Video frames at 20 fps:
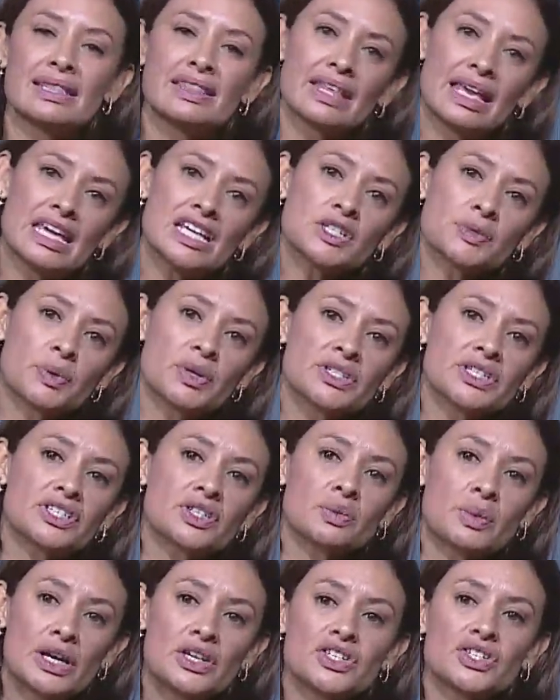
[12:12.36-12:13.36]
each person to
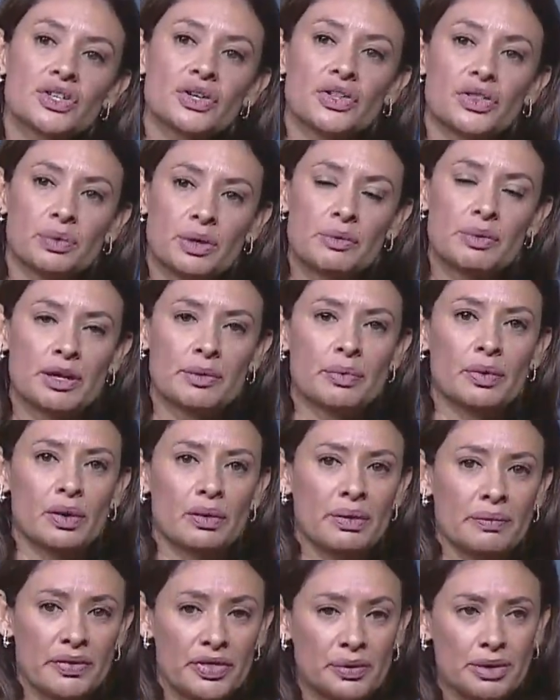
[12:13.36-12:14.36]
register 3
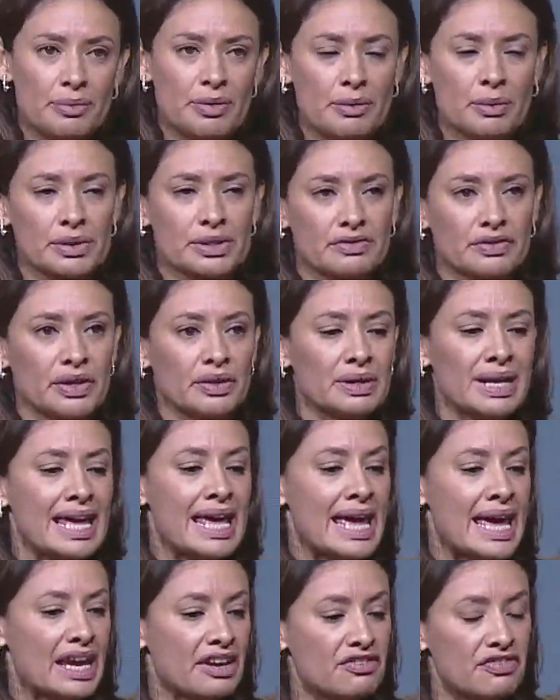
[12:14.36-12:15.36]
people to vote.
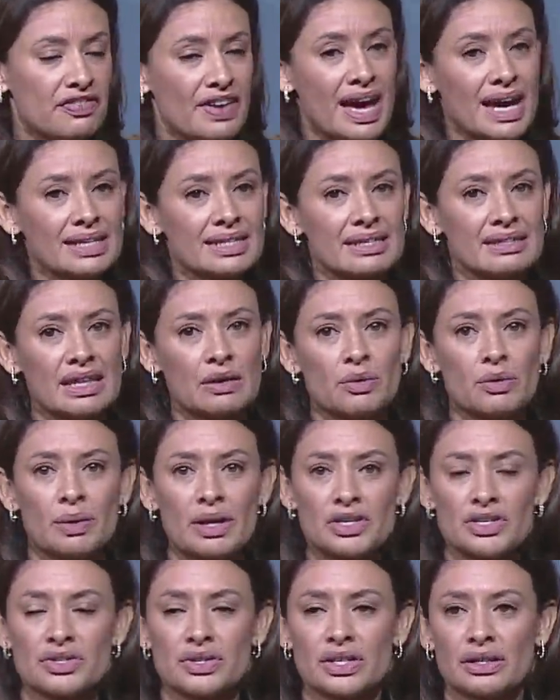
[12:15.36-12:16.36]
In fact, they were
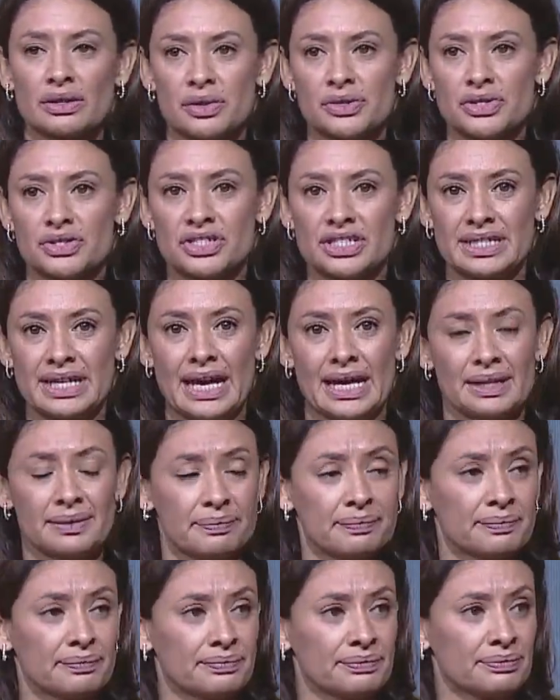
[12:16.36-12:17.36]
registering closer to 10.
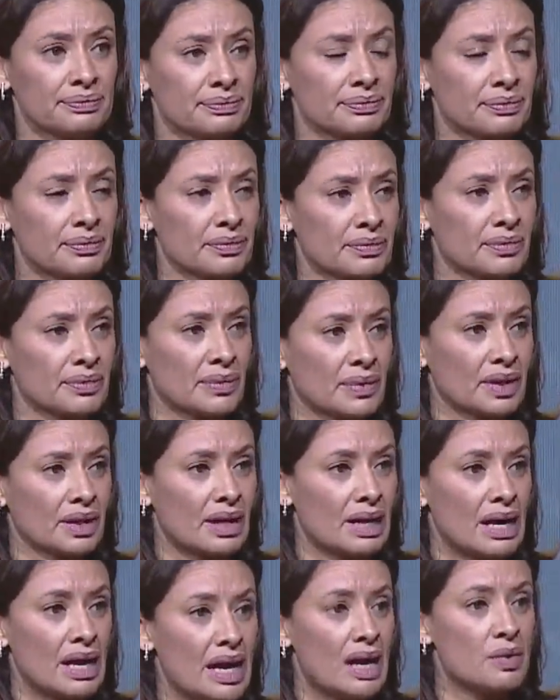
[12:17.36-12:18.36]

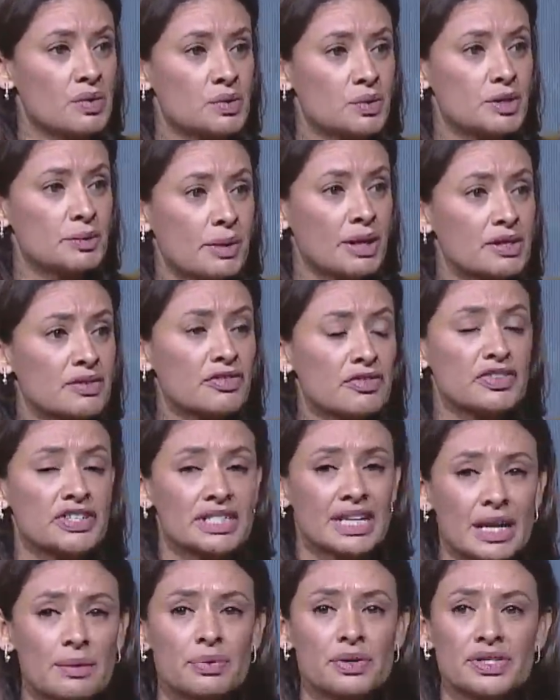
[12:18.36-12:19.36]
It was responsible for
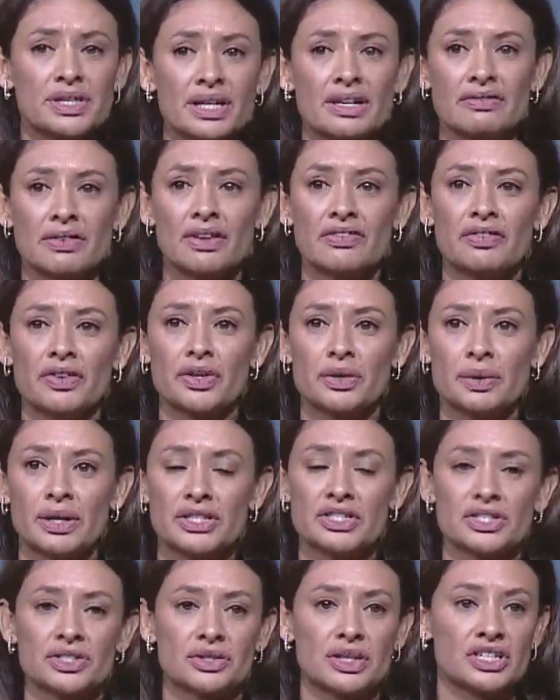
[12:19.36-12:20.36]
10% of our voter
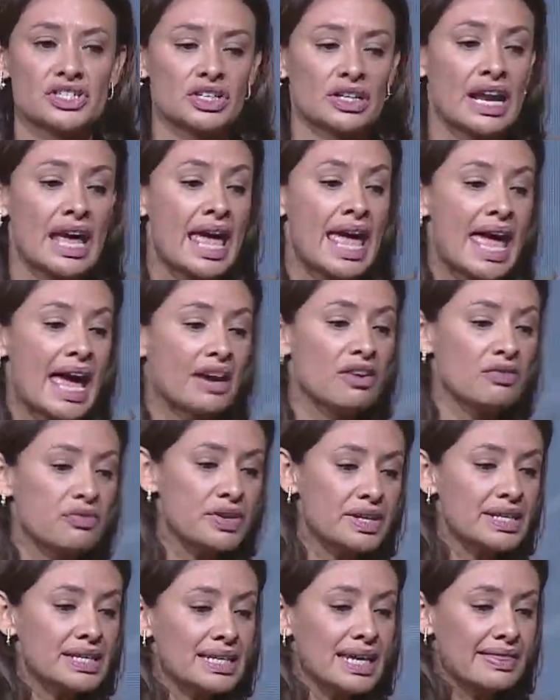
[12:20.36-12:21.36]
registration. And if we
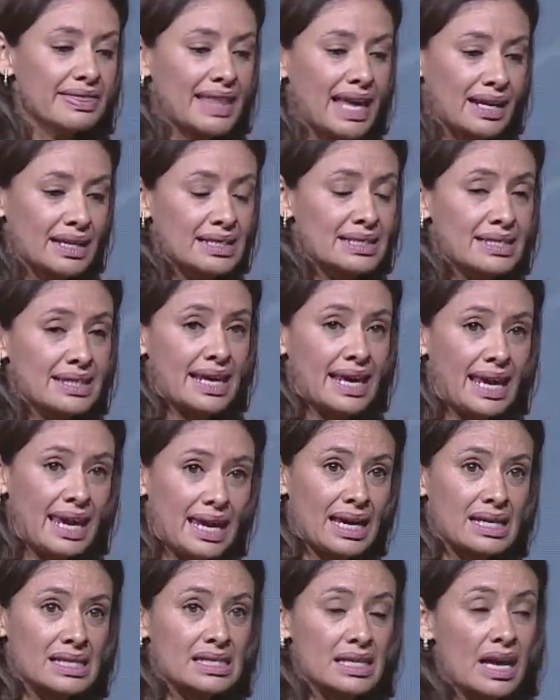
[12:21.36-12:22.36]
can get that into the
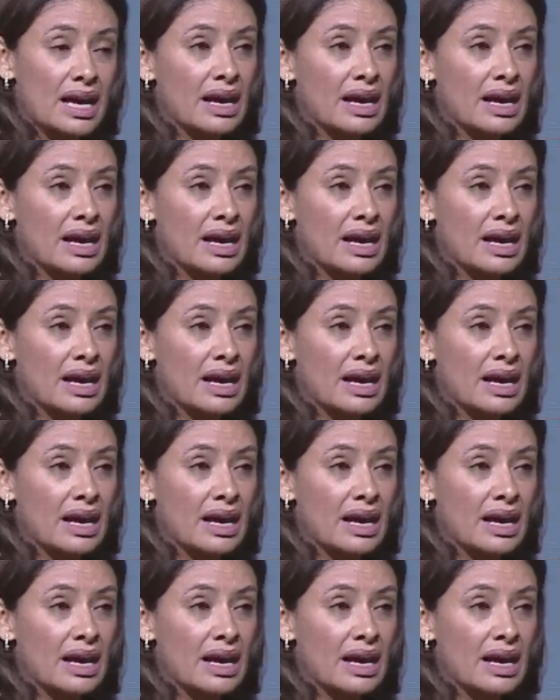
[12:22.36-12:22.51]
hands